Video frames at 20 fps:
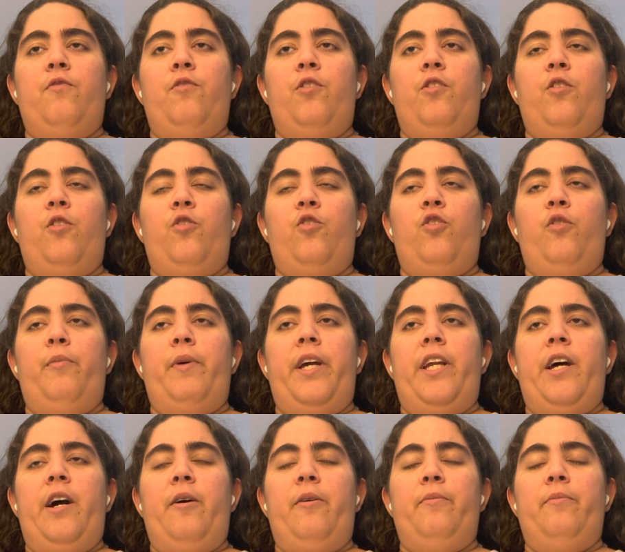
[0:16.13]
for those who may
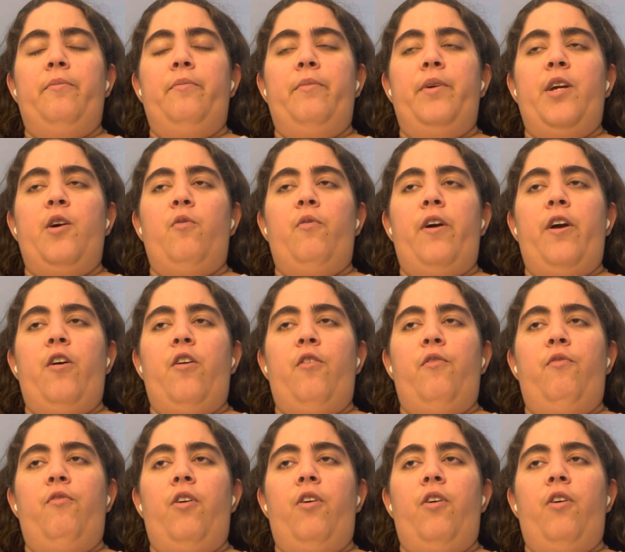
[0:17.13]
not be aware of